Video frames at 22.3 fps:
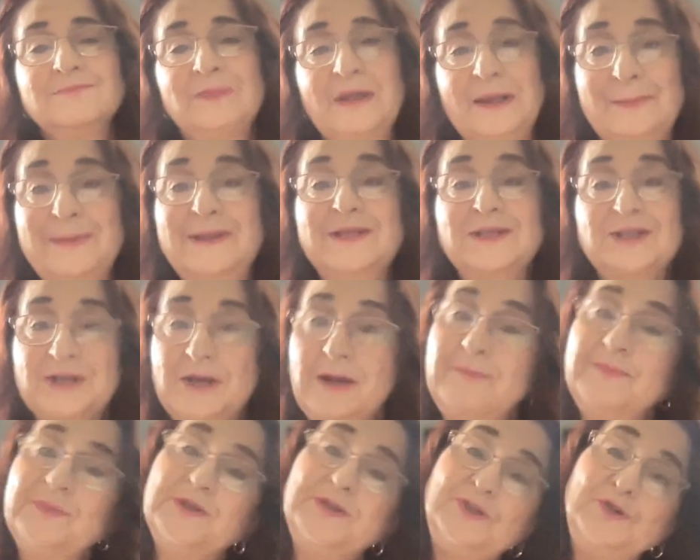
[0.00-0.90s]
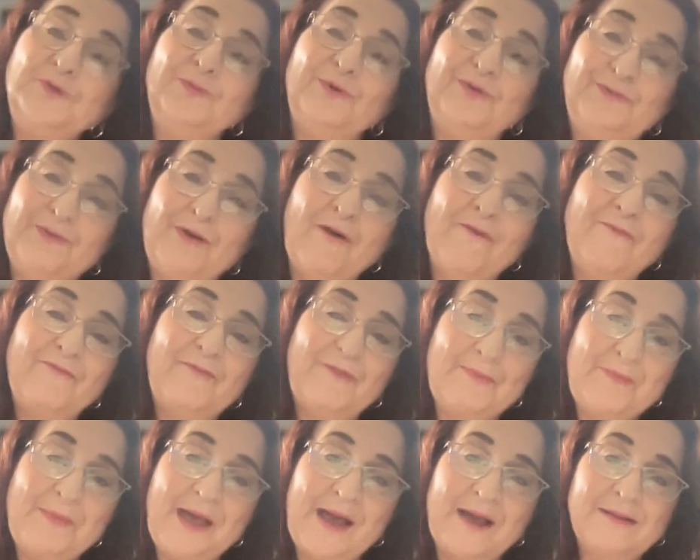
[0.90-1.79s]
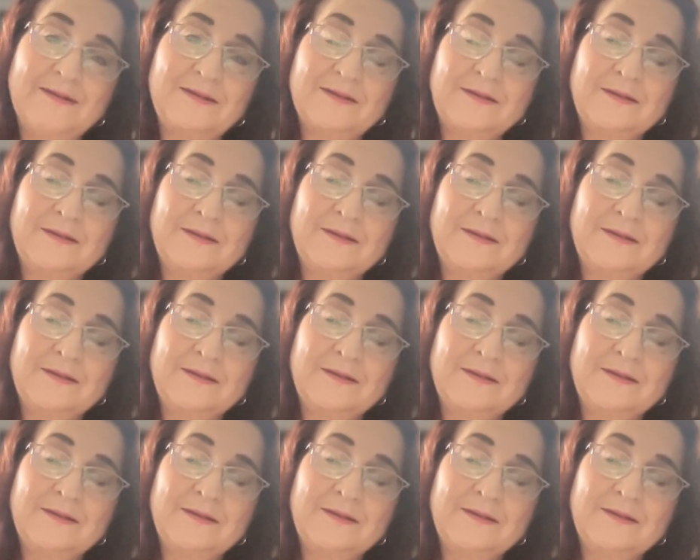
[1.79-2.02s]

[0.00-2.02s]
Maybe it's time that you move on from that.